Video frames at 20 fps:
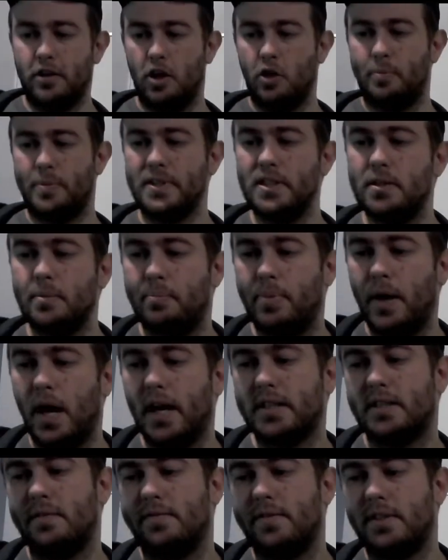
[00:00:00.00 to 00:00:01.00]
opens a
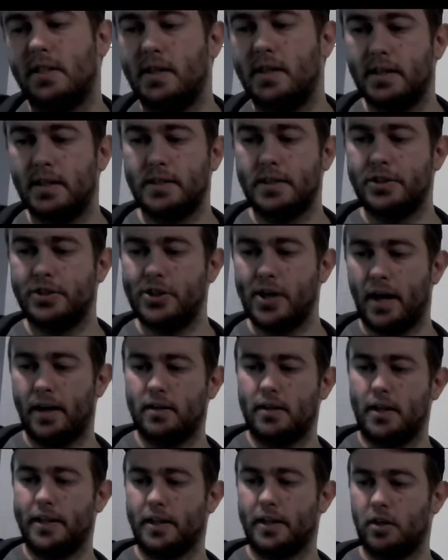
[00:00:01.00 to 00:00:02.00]
box of a dozen
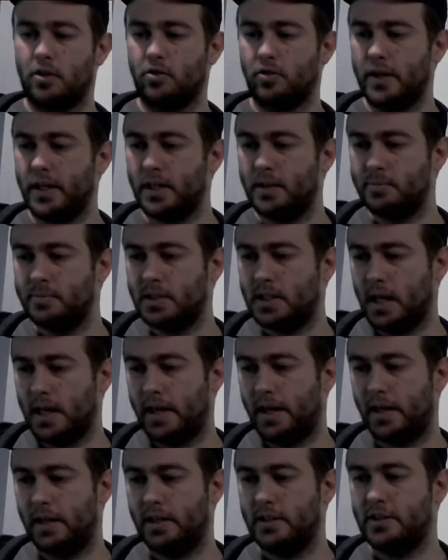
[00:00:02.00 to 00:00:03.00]
chocolate creams
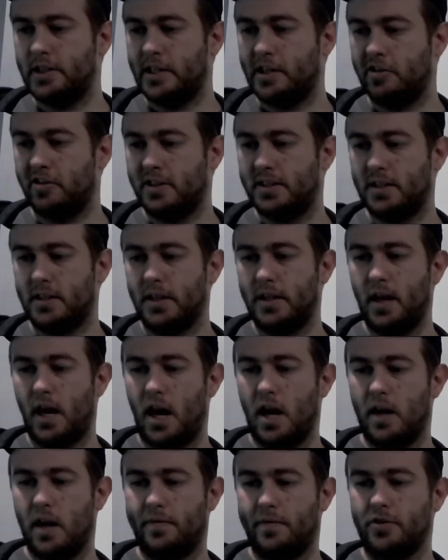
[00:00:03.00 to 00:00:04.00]
and generously
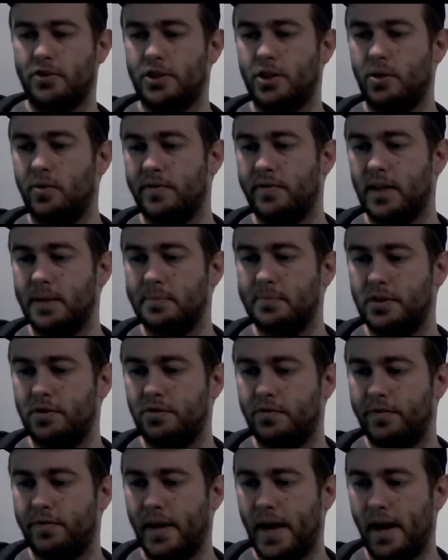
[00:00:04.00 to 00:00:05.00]
offers 2 of them to
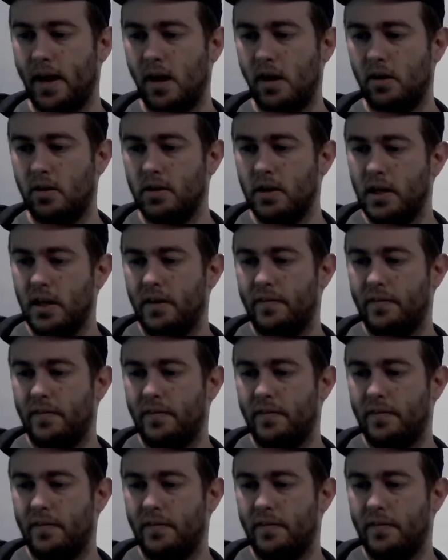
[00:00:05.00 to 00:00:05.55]
Val.